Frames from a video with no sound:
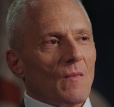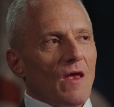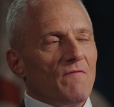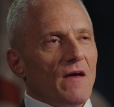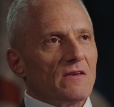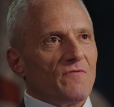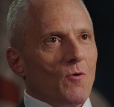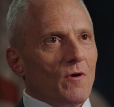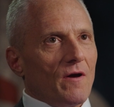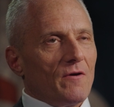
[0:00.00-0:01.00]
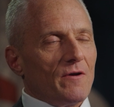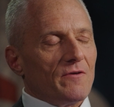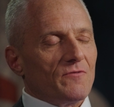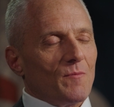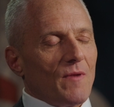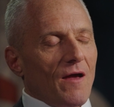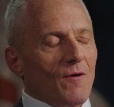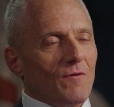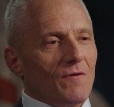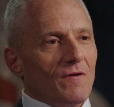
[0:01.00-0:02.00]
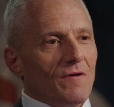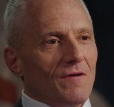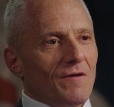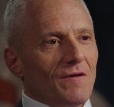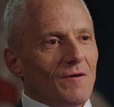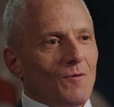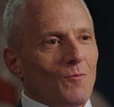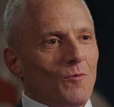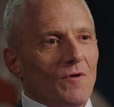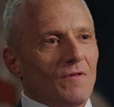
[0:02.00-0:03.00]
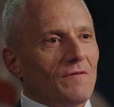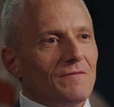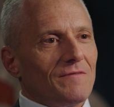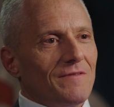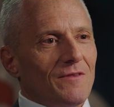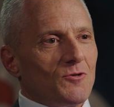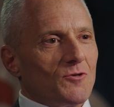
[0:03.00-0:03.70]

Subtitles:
And fast forward 100 years from now, will the